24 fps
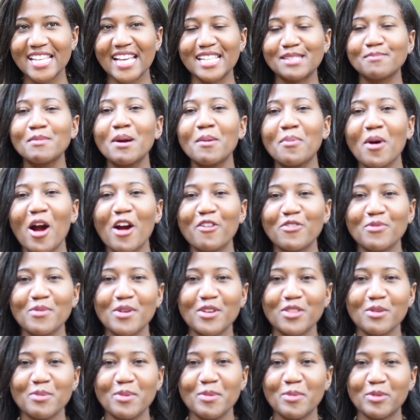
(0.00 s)
sets me apart
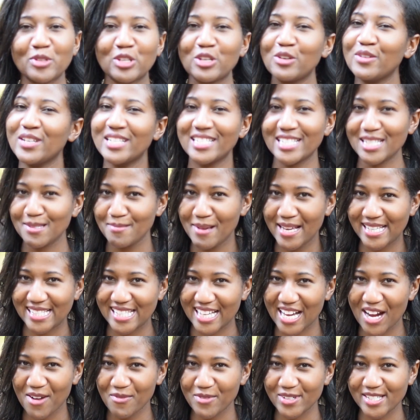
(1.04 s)
from other people too, and it just
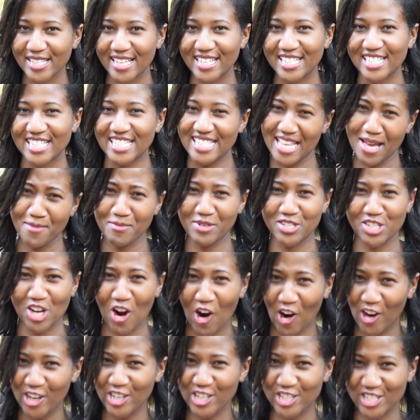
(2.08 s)
makes the conversation that much
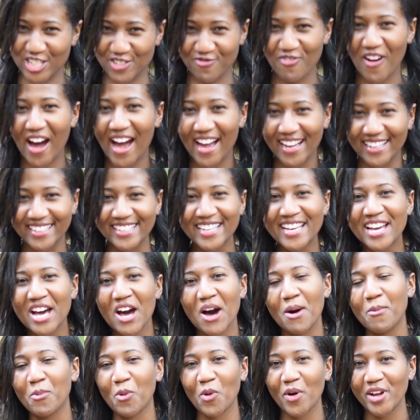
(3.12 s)
harder to
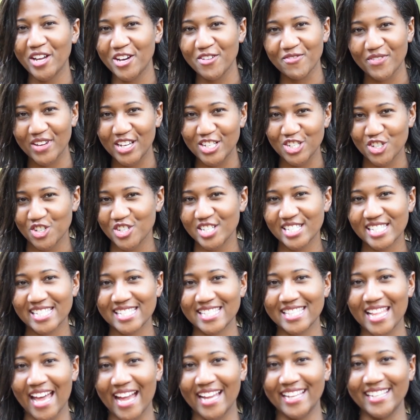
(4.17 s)
find a point of
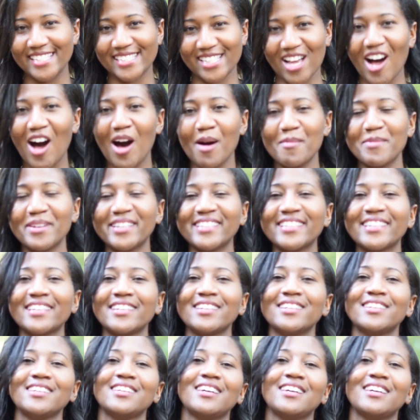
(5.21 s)
interest that is common.